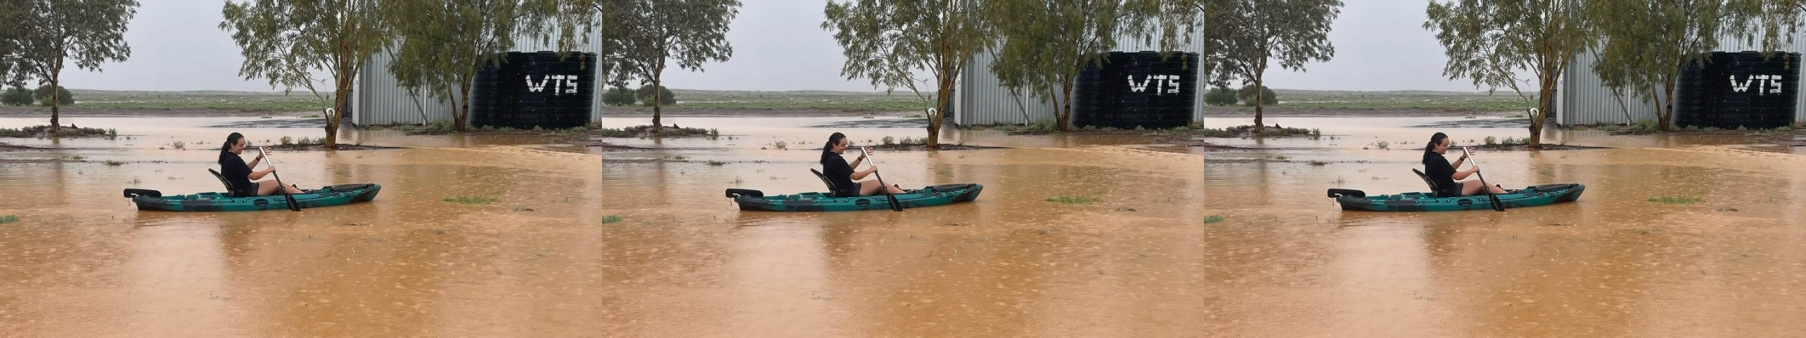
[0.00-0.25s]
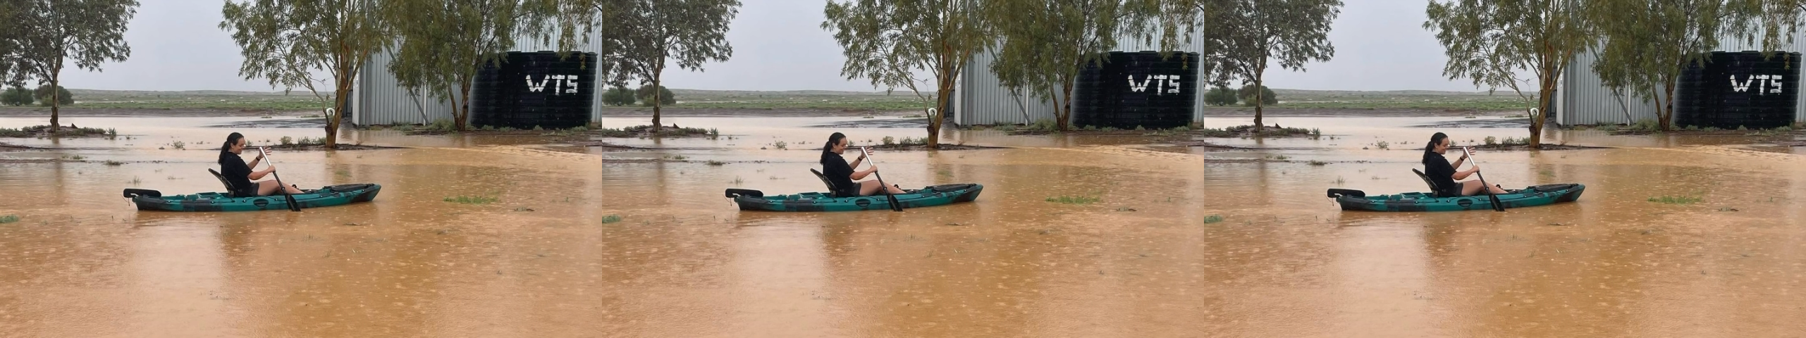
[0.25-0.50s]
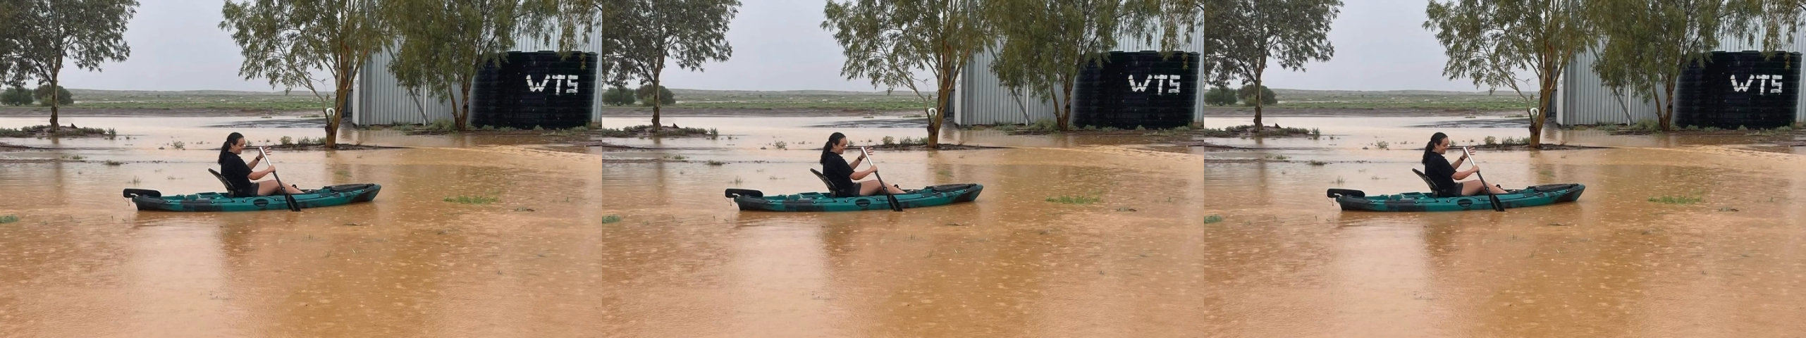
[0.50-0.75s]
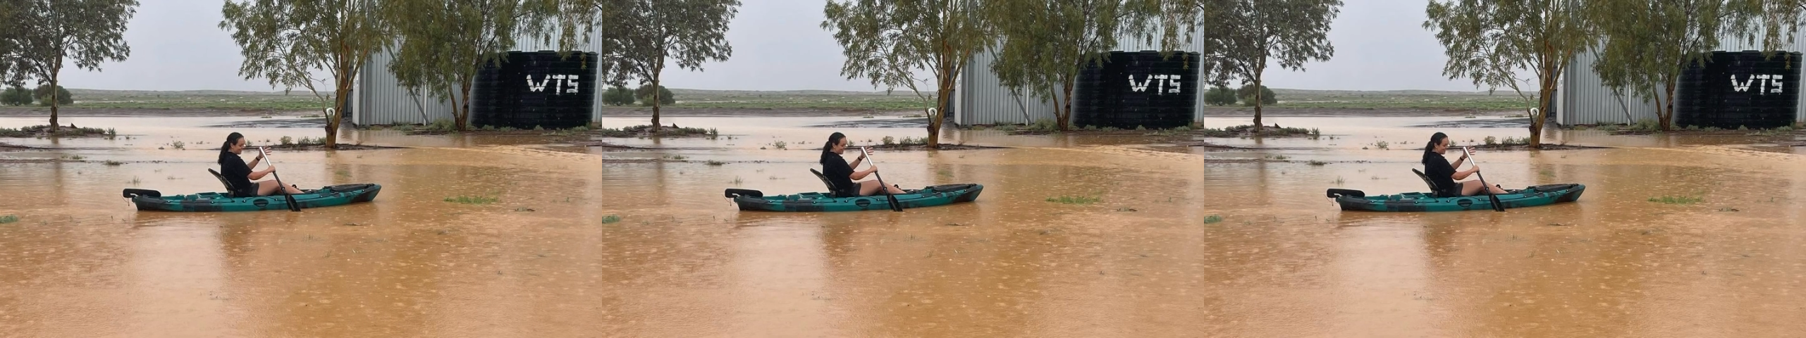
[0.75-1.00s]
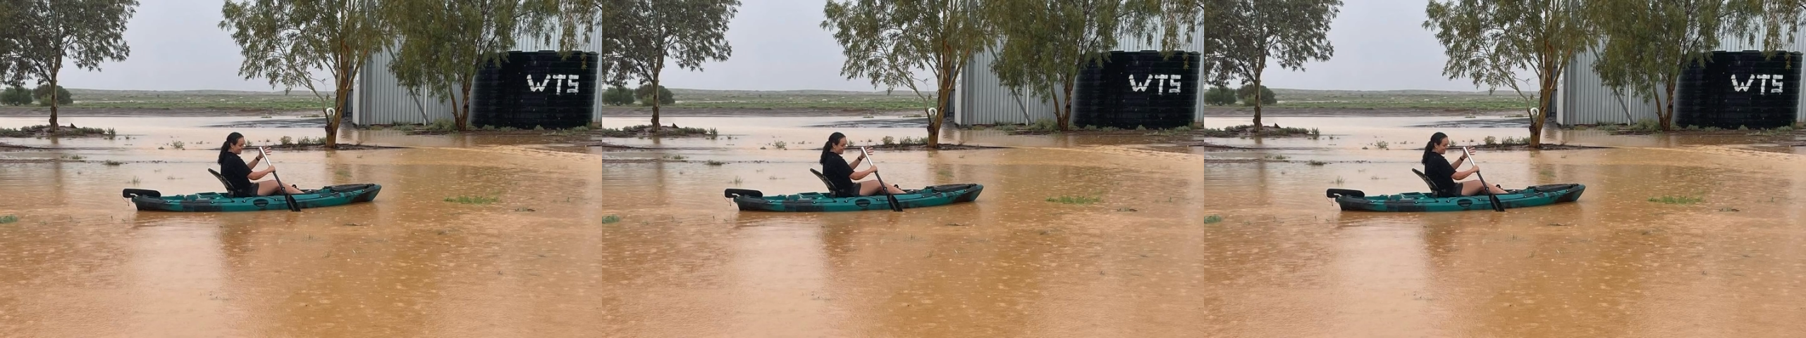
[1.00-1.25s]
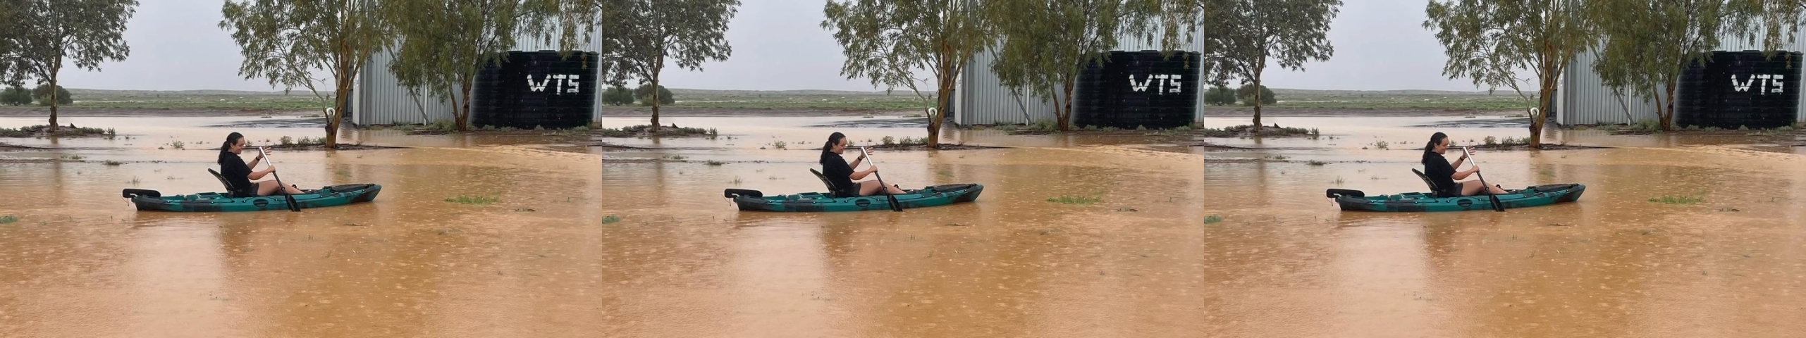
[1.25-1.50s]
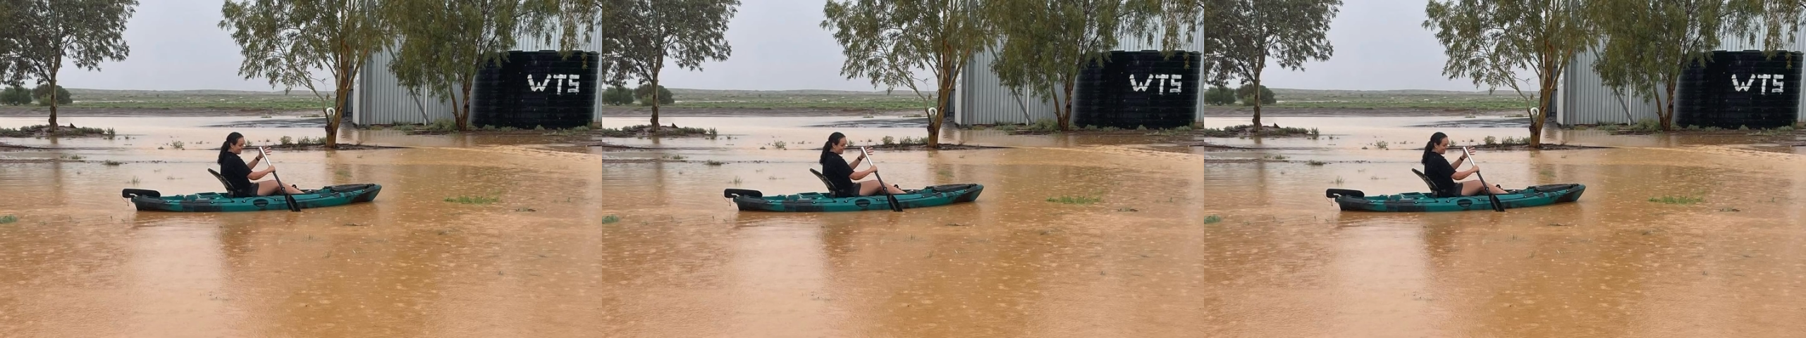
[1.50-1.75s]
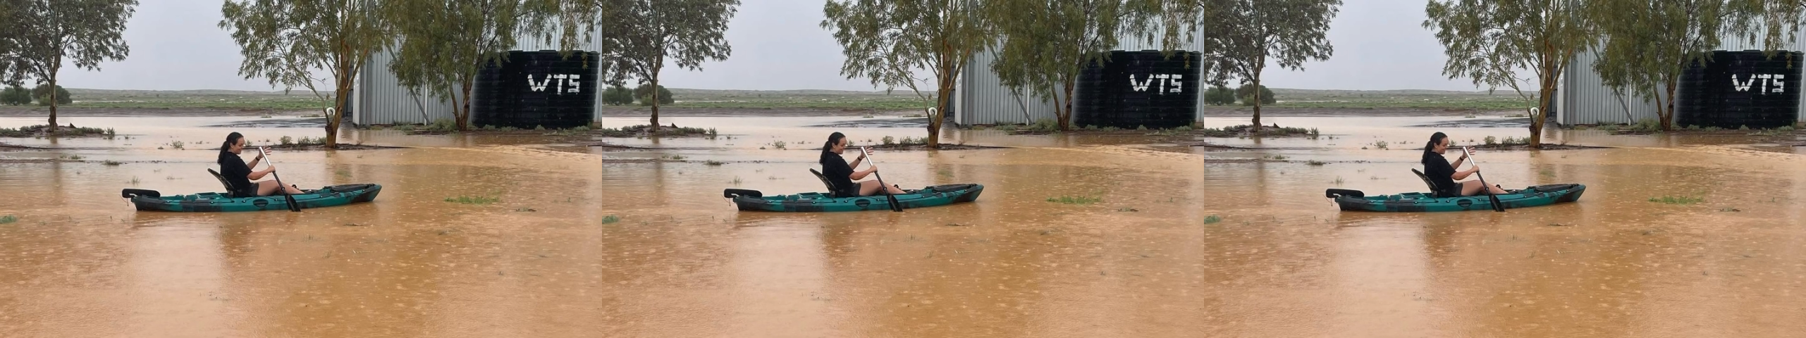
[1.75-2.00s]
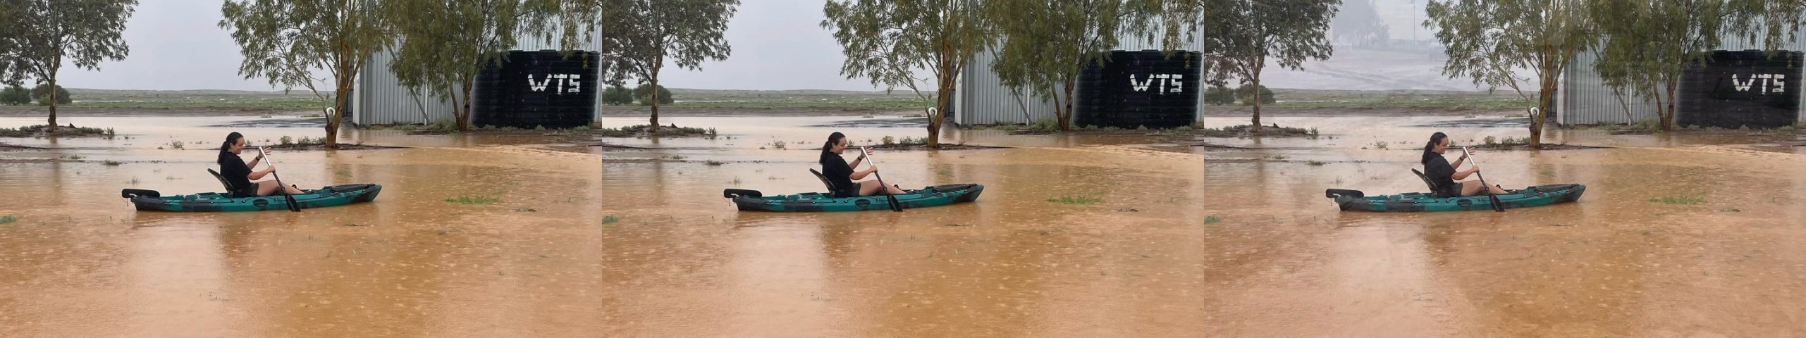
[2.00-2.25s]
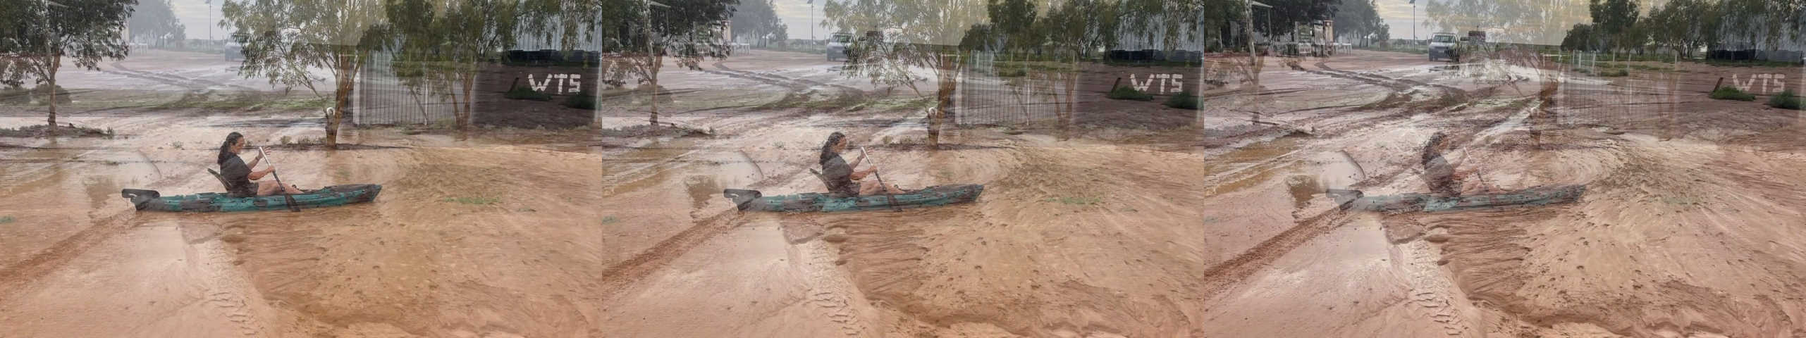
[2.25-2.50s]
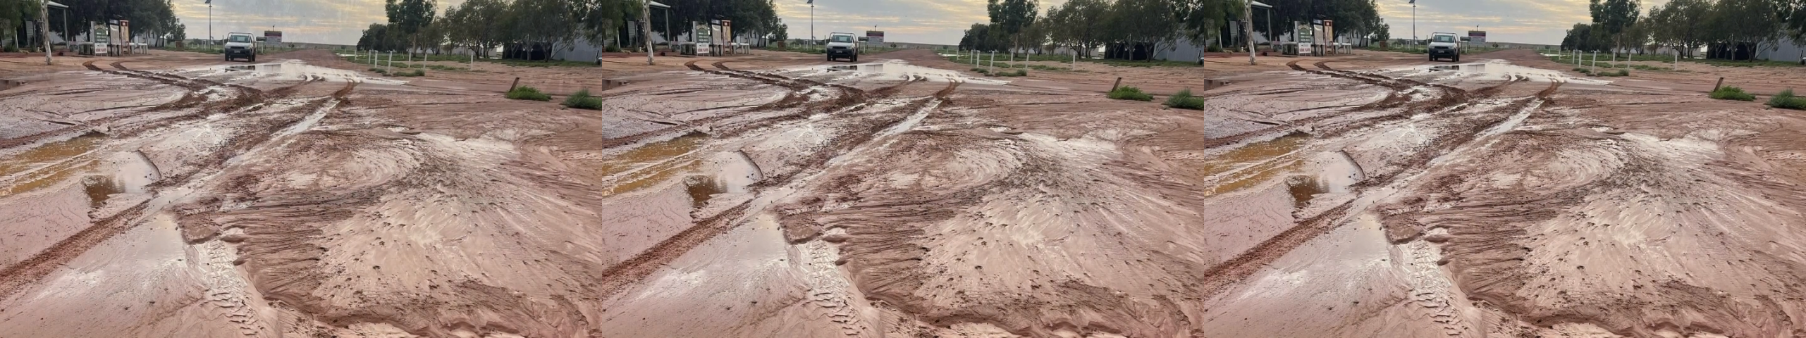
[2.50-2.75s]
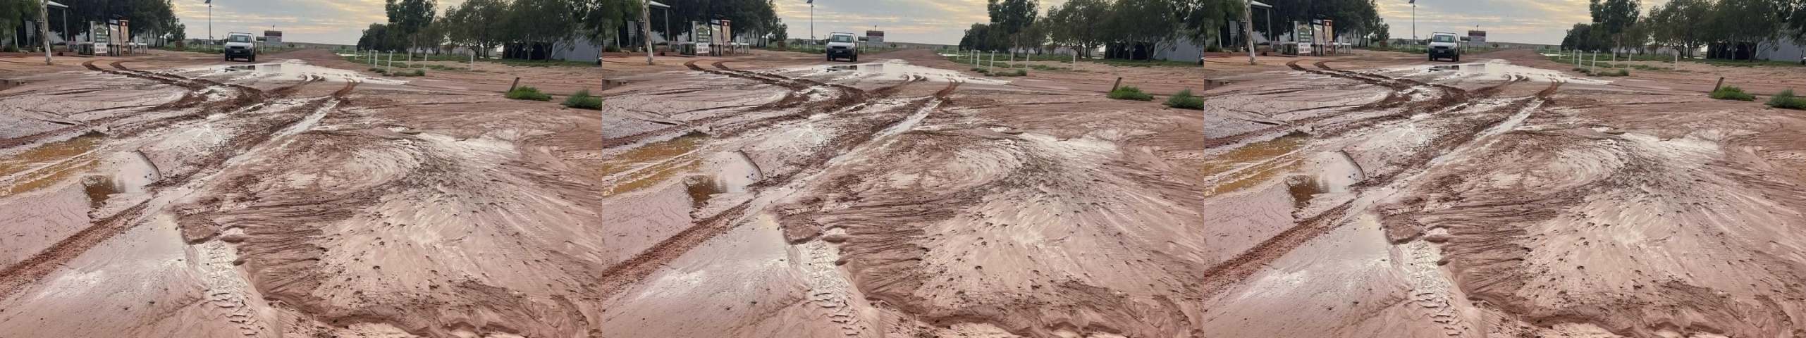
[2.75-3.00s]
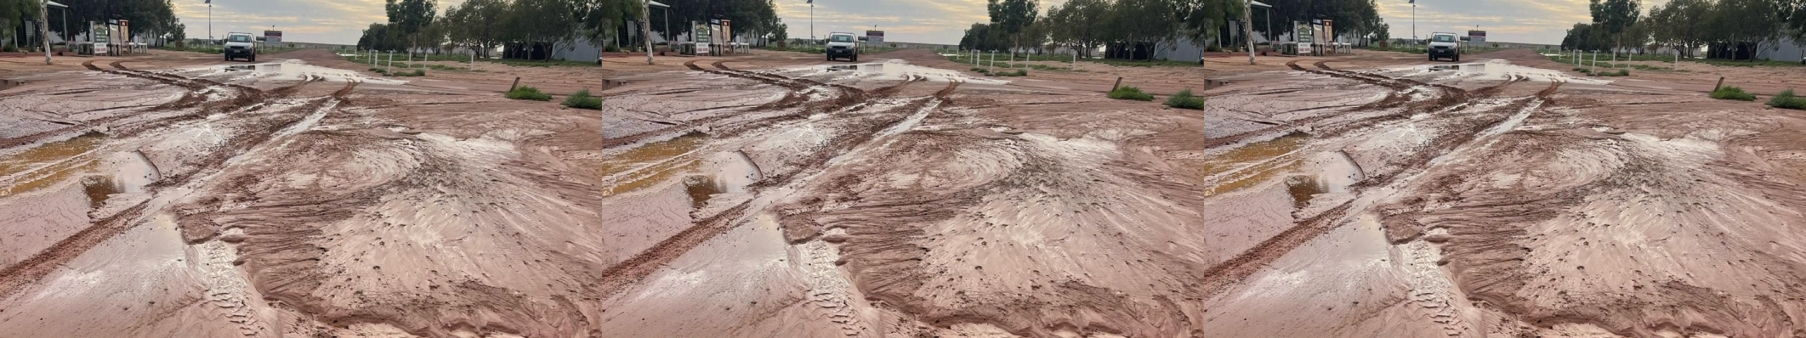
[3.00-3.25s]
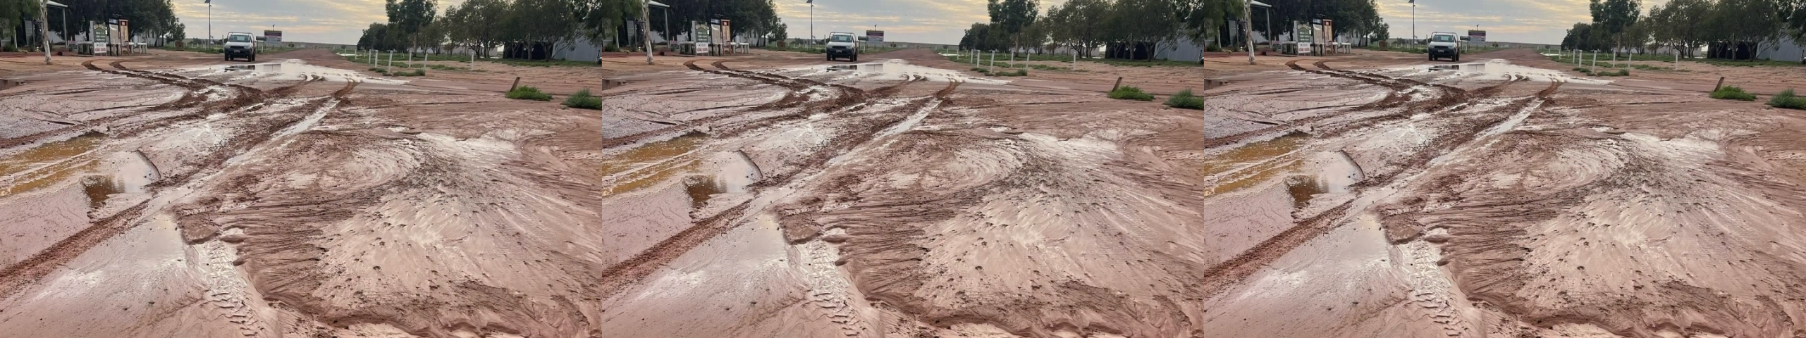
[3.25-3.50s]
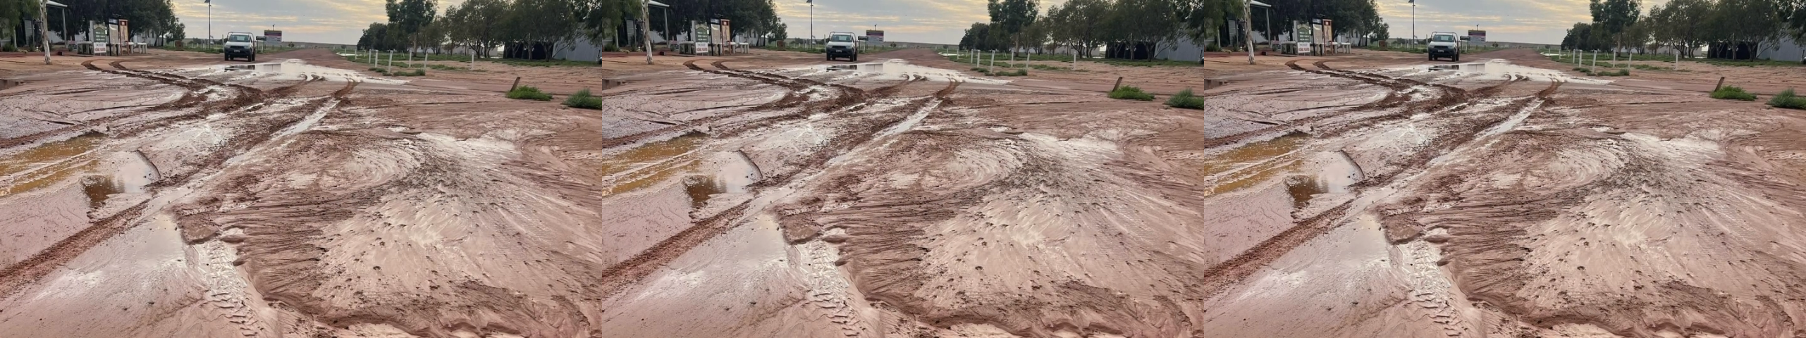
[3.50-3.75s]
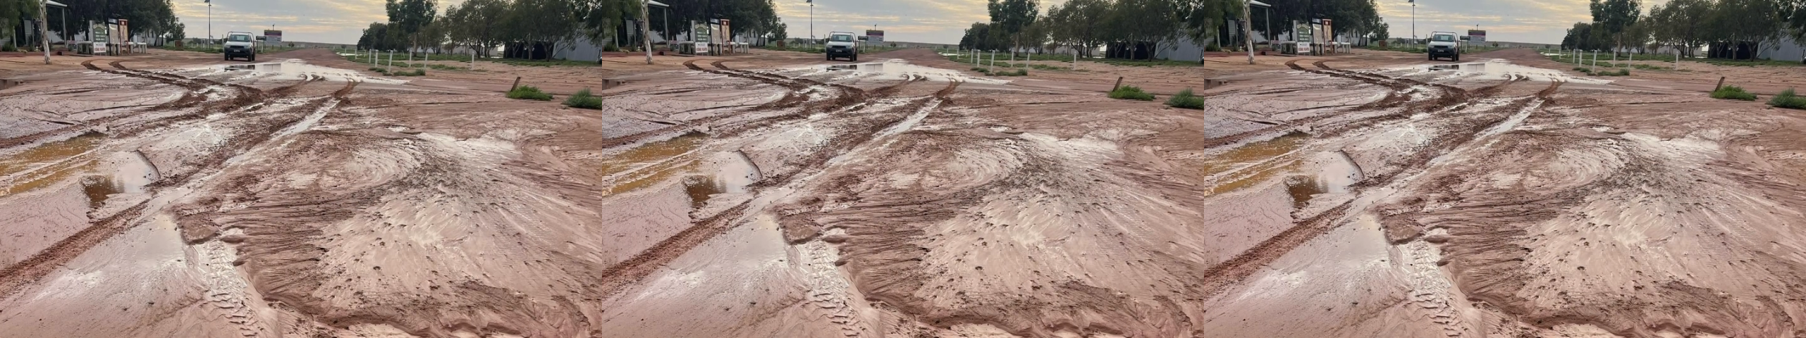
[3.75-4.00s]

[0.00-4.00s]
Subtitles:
[unreadable: no face in view]